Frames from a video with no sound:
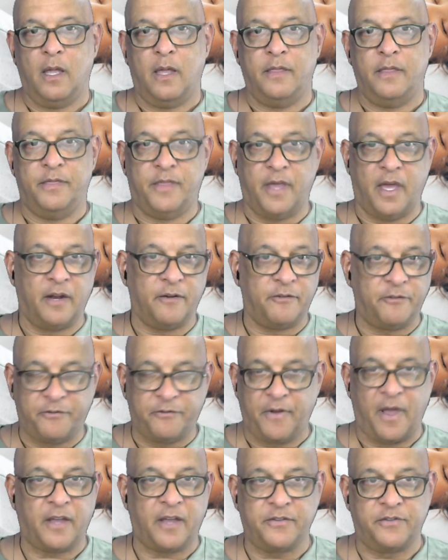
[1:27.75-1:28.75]
that
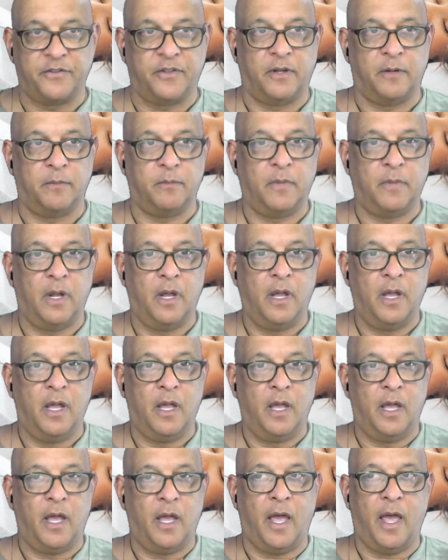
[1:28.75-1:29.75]
affects them
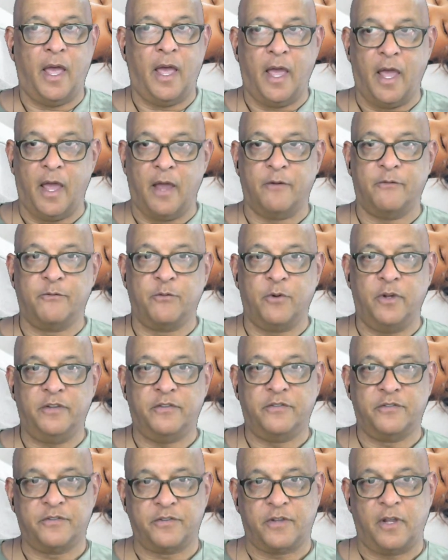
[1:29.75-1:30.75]
every
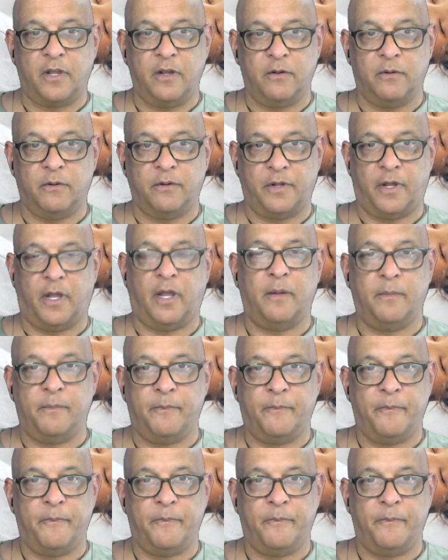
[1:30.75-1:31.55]
single day.